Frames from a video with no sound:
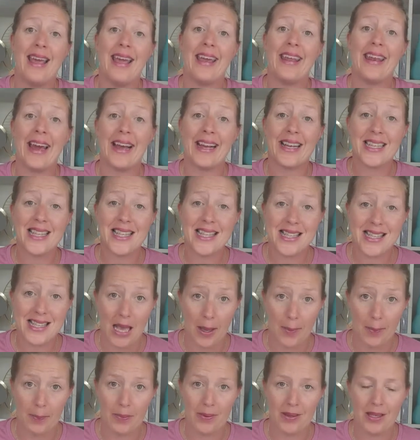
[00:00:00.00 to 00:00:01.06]
and
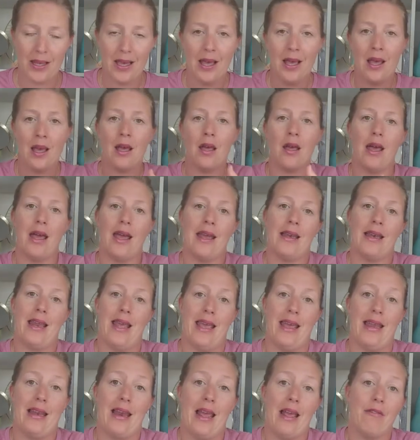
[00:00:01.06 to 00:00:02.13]
accept and
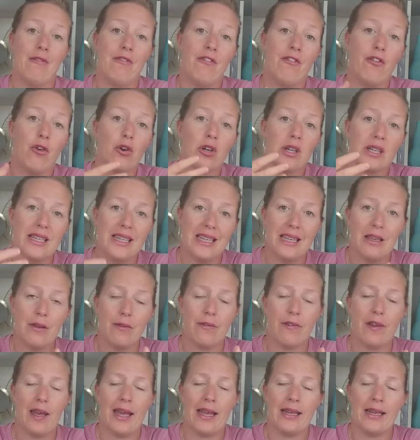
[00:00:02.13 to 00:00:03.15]
forgive.